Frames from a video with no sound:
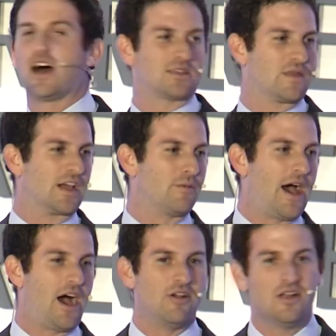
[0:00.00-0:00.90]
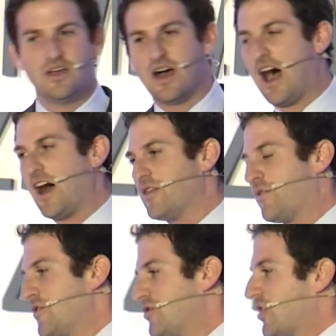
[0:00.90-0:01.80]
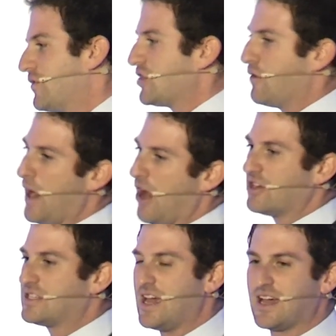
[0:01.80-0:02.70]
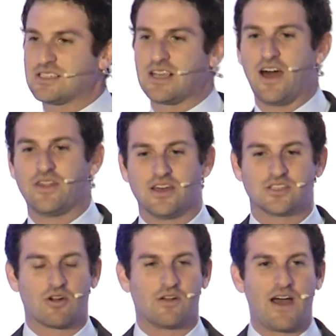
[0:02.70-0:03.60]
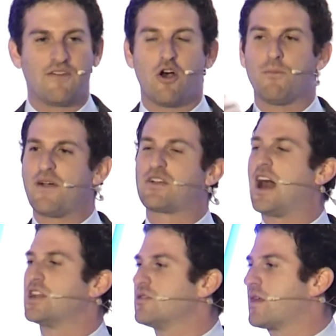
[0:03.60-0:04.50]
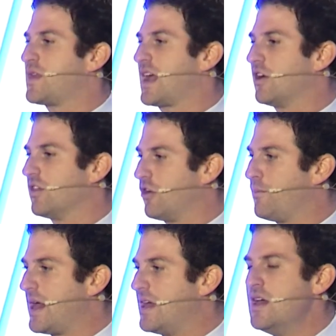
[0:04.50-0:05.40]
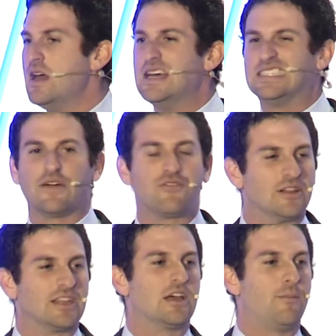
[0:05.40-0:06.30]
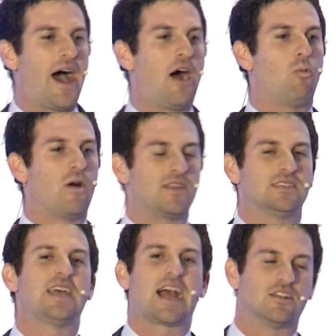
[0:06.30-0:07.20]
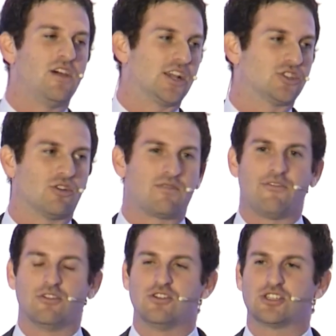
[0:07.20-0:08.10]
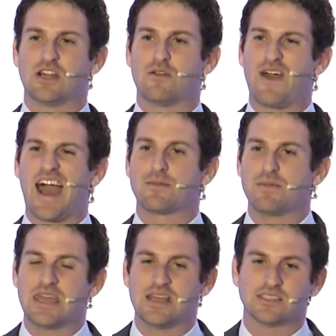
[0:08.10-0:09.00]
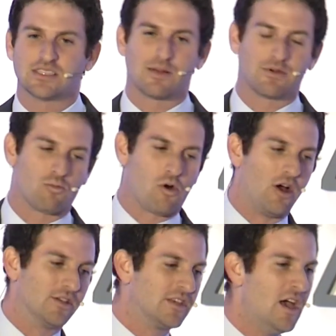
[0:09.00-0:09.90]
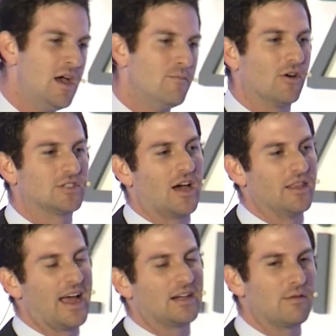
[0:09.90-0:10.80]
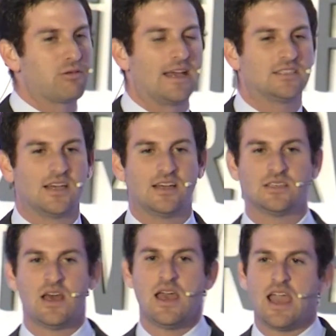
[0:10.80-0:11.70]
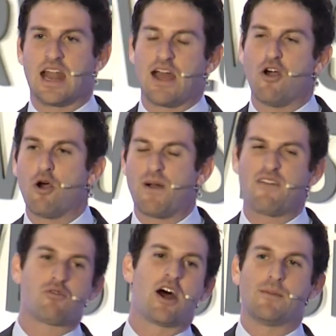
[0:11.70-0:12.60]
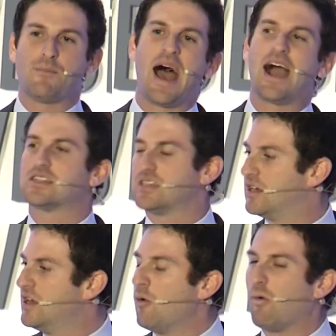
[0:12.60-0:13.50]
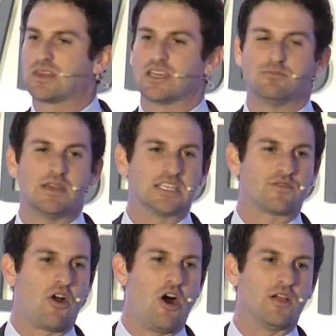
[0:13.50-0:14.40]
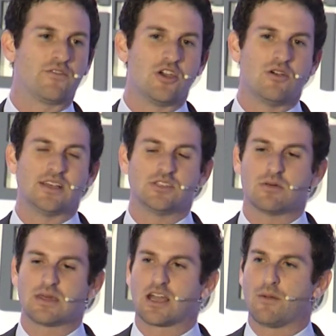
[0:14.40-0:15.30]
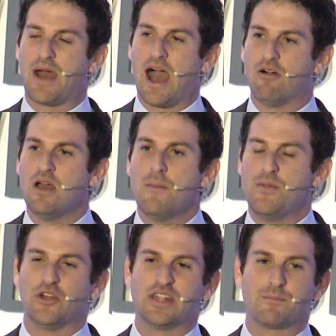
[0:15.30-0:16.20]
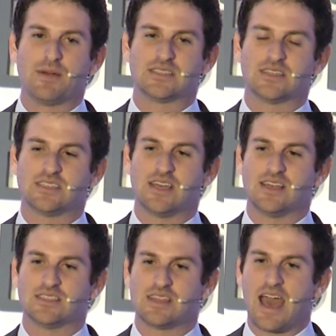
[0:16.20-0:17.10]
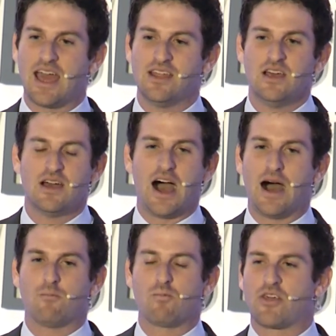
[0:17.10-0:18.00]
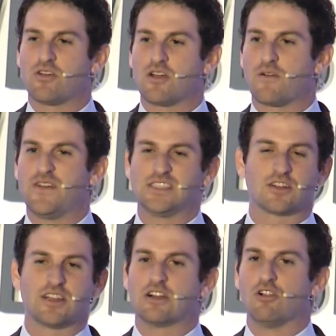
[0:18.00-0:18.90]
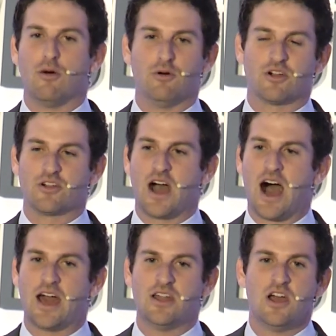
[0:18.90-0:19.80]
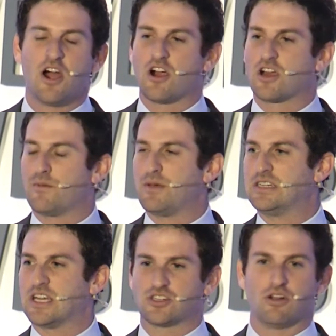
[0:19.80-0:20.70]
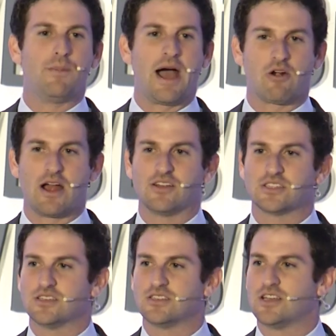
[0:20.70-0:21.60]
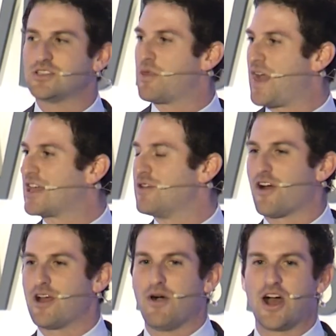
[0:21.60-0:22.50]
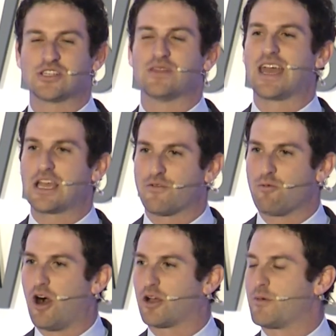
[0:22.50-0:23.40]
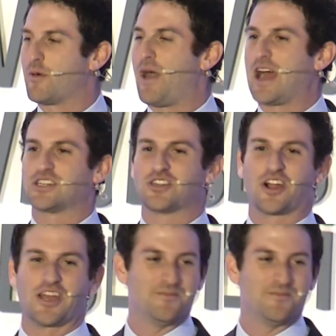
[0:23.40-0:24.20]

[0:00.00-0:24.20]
to think about on the future of geopolitics, on the I hope I've gotten you to think a little bit differently about what this technological revolution in fact means in some of the world's most unlikely places. And I hope I've brought it back to what this means for all of you as you think about building businesses that, whether they're physically global or not, are going to be digital powerhouses. So thank you very much, and thank you for welcoming me back to Turkey.